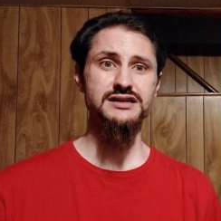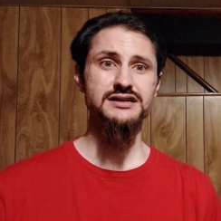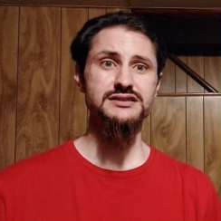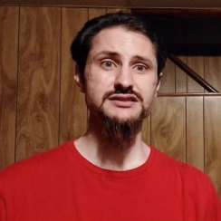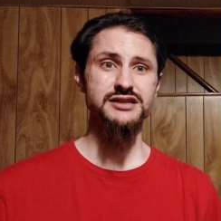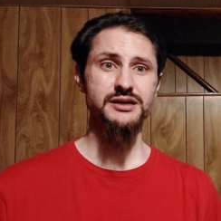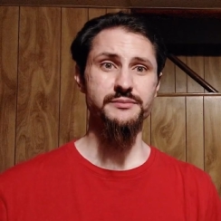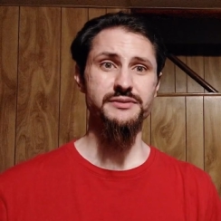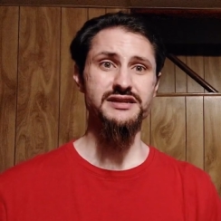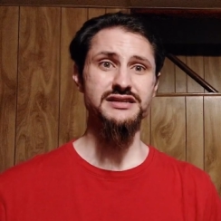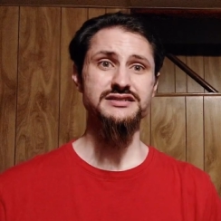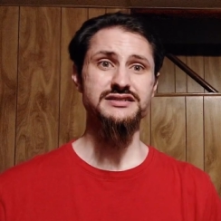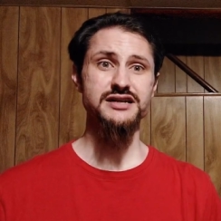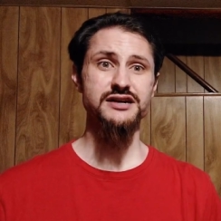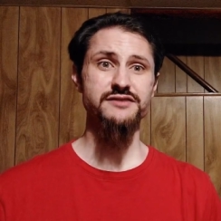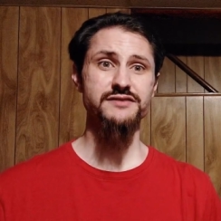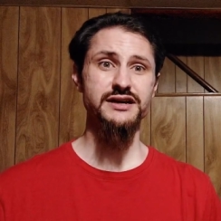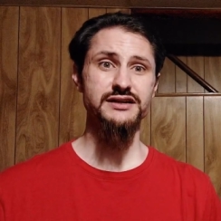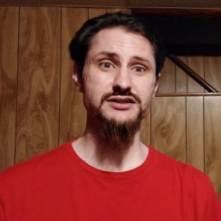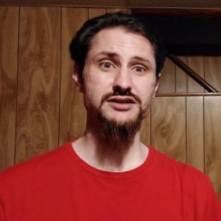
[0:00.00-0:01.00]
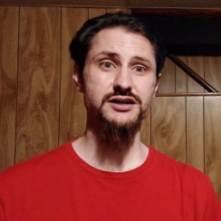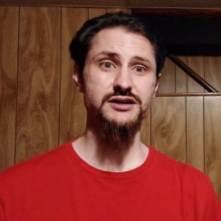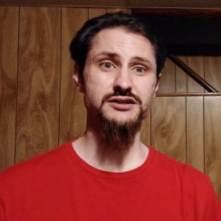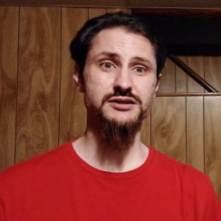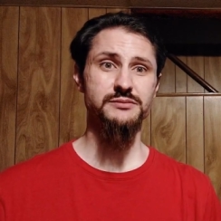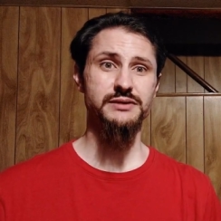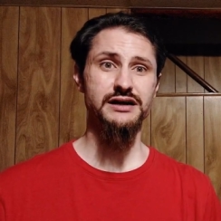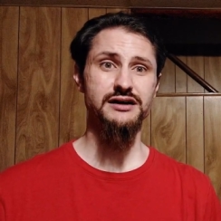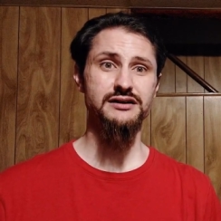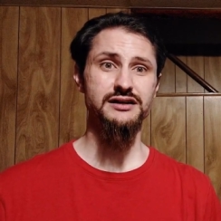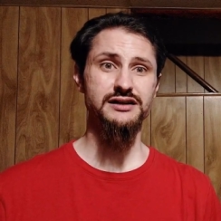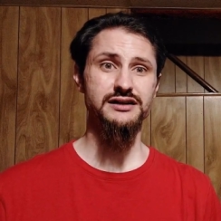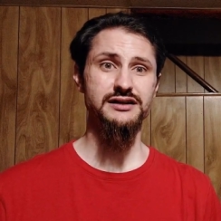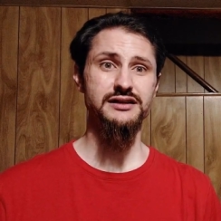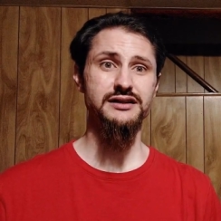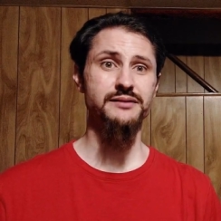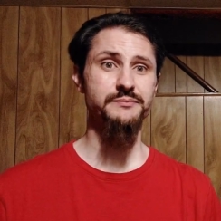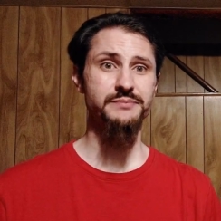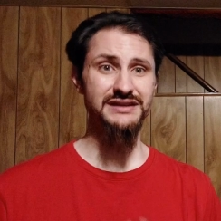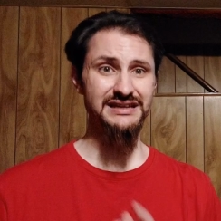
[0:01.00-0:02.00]
some of the stuff I talked about
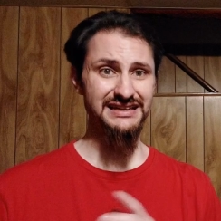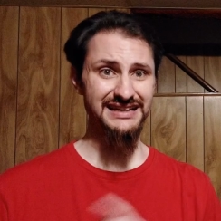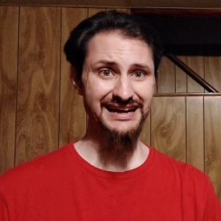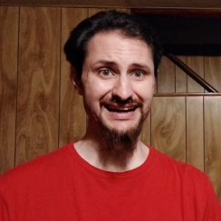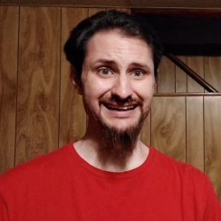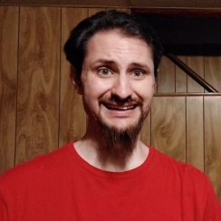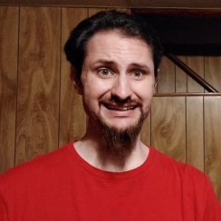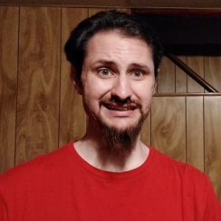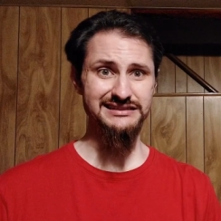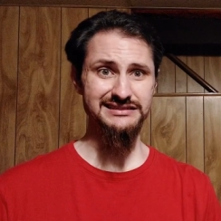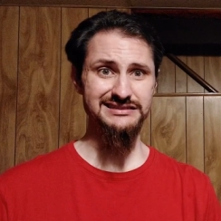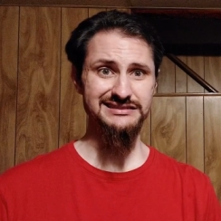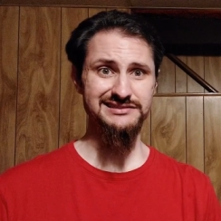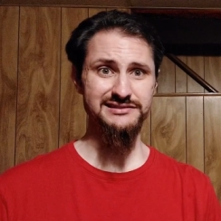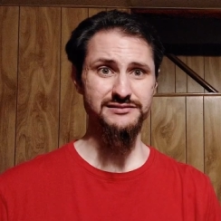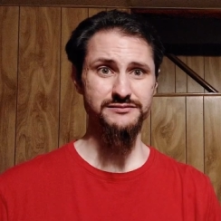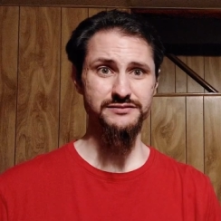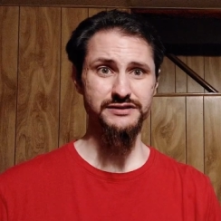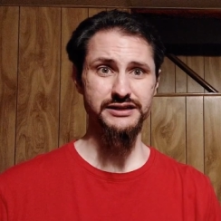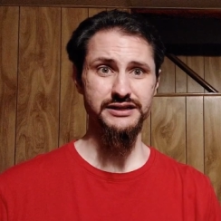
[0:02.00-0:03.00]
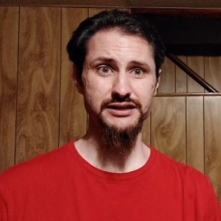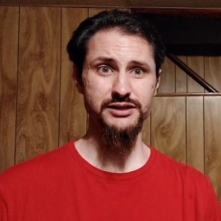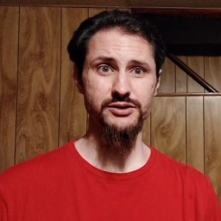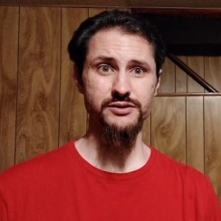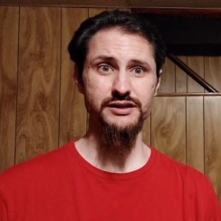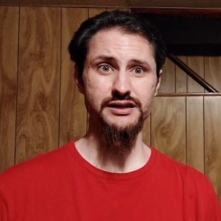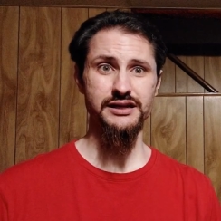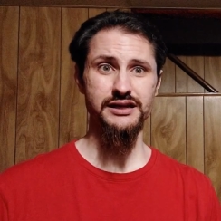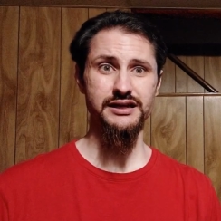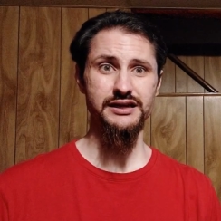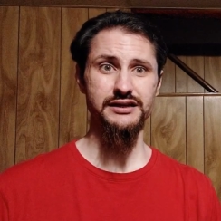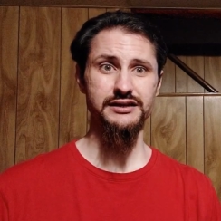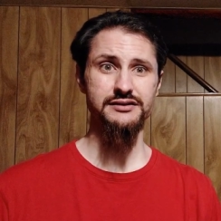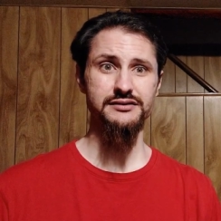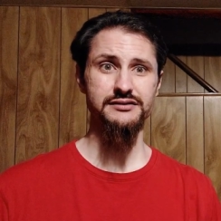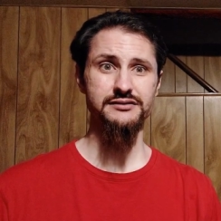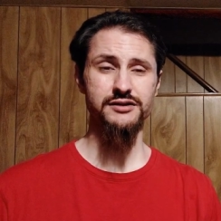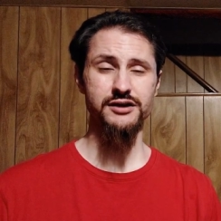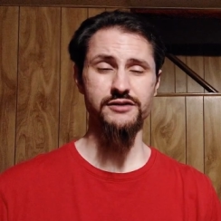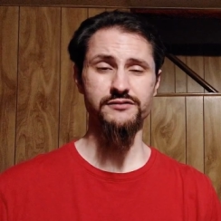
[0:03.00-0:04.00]
in the p-adics video that
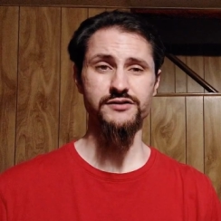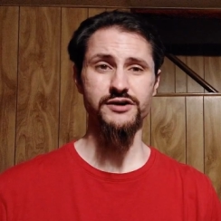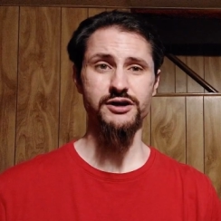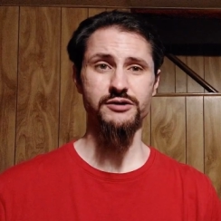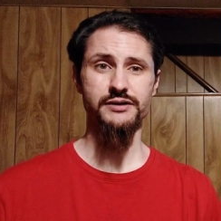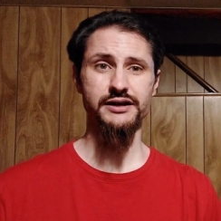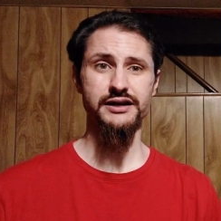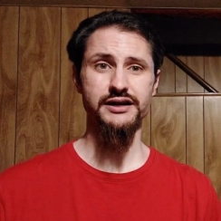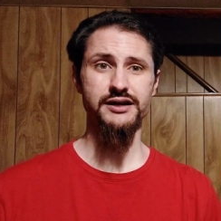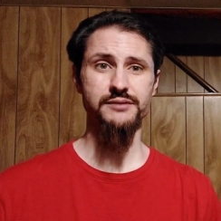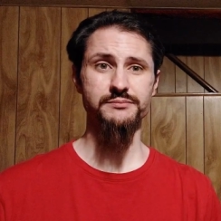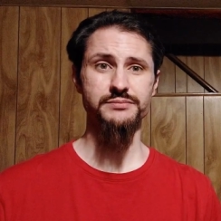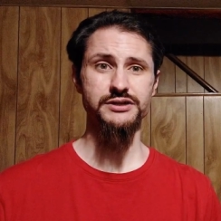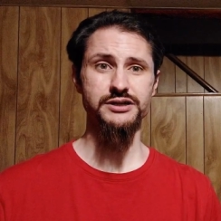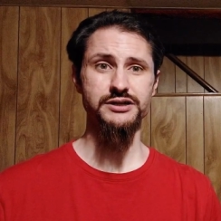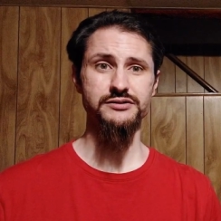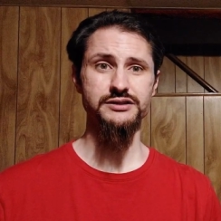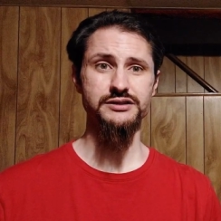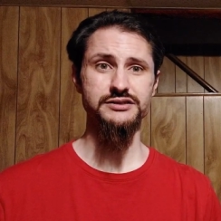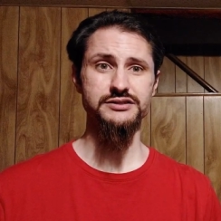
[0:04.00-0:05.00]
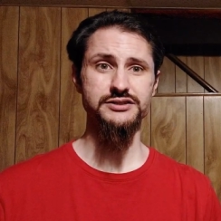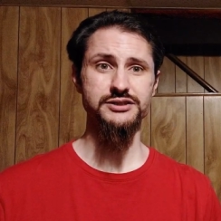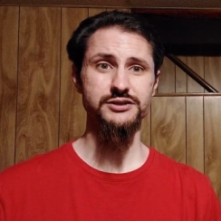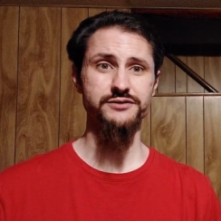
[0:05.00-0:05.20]
I have already uploaded.